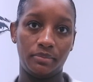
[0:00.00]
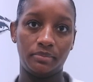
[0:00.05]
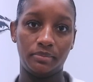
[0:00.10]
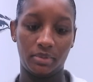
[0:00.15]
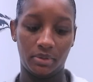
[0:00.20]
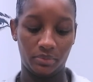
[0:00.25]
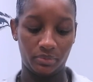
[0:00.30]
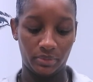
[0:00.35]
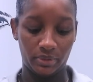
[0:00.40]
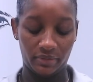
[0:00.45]

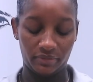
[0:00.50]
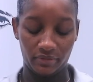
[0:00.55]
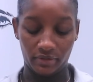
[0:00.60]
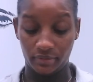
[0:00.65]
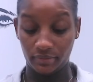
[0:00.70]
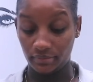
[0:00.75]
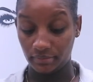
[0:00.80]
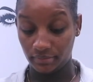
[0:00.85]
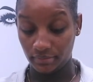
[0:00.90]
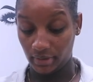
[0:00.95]
But
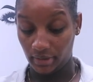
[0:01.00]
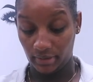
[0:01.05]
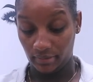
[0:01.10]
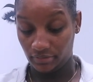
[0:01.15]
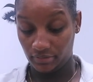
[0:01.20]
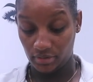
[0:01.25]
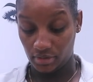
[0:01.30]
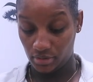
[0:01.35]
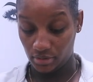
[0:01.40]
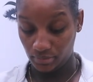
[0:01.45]
whatever, I
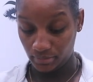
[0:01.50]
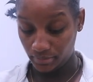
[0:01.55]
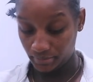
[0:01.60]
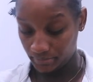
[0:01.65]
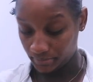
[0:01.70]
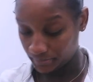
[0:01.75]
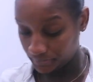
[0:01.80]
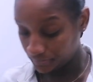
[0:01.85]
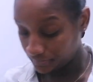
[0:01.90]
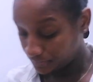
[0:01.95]
have to go.
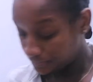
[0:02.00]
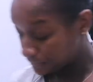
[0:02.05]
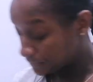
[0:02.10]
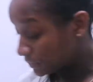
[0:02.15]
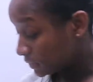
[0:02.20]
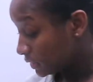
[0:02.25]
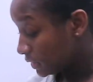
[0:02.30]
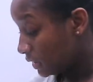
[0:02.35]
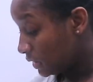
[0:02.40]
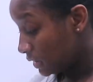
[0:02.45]

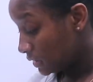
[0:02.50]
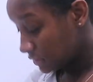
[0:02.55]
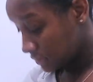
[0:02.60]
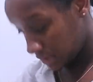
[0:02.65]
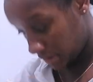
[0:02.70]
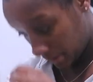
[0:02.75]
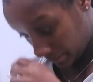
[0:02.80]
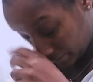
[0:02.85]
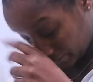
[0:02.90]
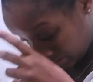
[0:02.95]
So
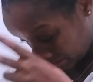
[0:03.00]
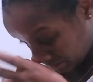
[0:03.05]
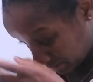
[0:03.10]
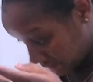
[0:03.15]
yeah, I'm